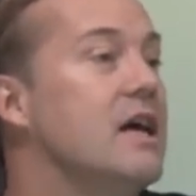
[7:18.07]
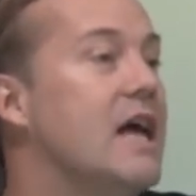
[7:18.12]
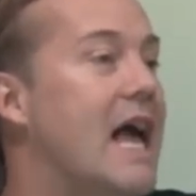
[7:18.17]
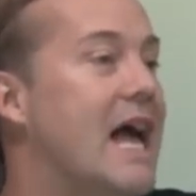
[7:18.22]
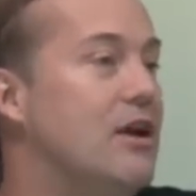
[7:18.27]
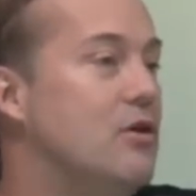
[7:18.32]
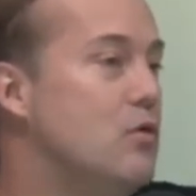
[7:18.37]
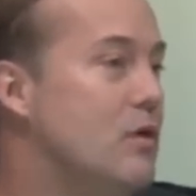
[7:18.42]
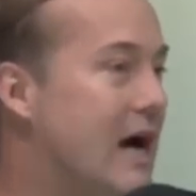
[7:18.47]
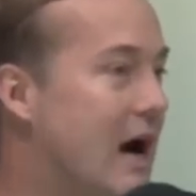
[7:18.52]

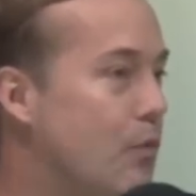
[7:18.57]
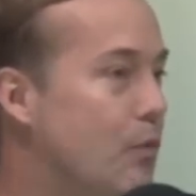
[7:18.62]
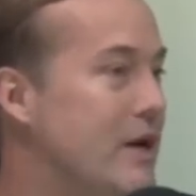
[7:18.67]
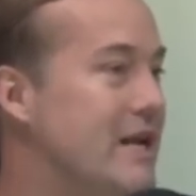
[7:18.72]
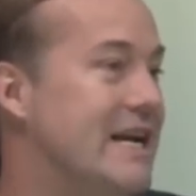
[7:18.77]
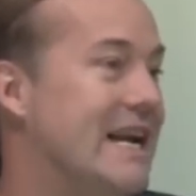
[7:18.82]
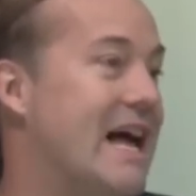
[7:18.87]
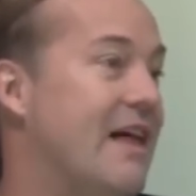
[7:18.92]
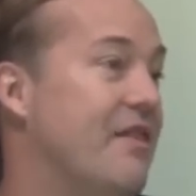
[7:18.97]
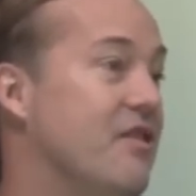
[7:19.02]
and who got
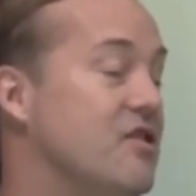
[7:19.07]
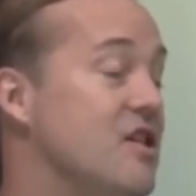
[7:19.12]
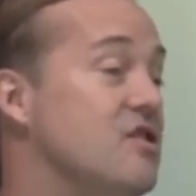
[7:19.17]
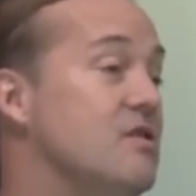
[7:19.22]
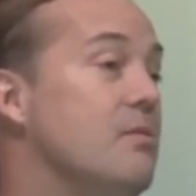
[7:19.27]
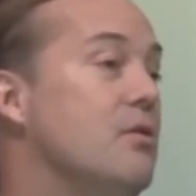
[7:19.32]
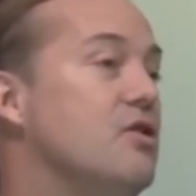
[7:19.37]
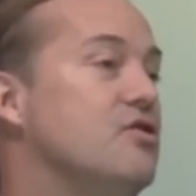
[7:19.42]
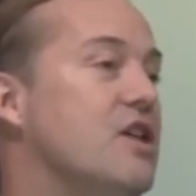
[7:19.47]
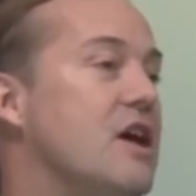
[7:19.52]
weeded out of the
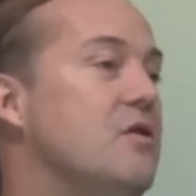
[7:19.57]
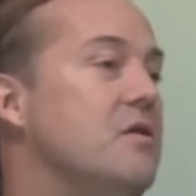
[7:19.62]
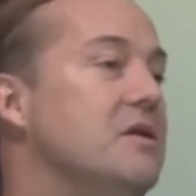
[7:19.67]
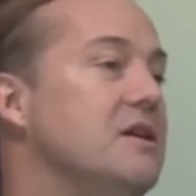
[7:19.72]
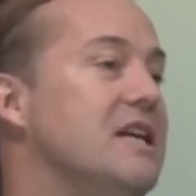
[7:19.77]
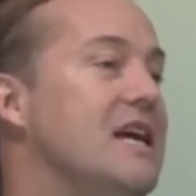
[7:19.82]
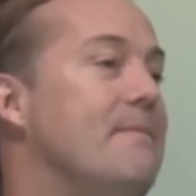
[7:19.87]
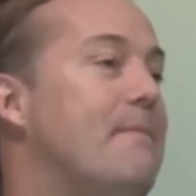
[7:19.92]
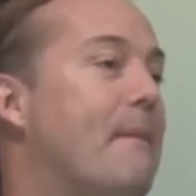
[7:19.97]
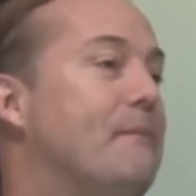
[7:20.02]
system because they couldn't
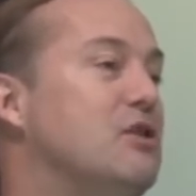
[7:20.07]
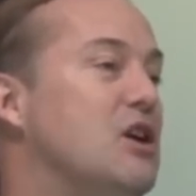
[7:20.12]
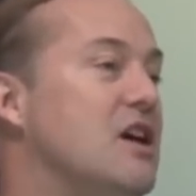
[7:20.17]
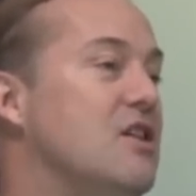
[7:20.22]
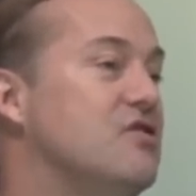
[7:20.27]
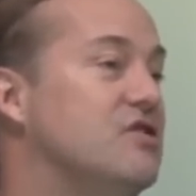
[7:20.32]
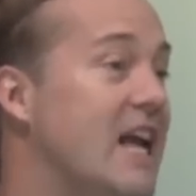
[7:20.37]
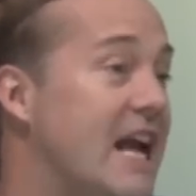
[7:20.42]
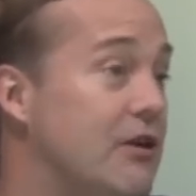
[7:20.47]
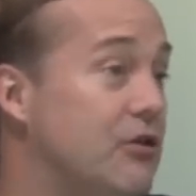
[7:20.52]
keep up to
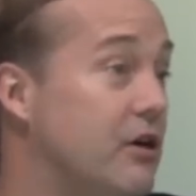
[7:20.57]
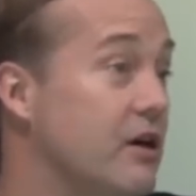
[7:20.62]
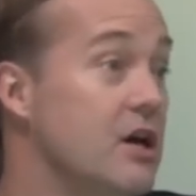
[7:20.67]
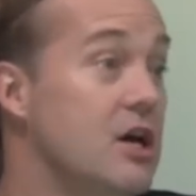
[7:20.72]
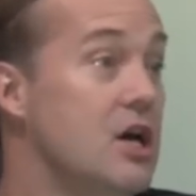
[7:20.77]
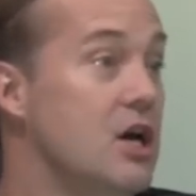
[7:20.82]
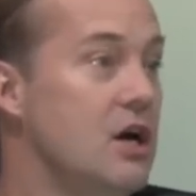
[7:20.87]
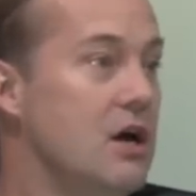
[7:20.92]
his standard.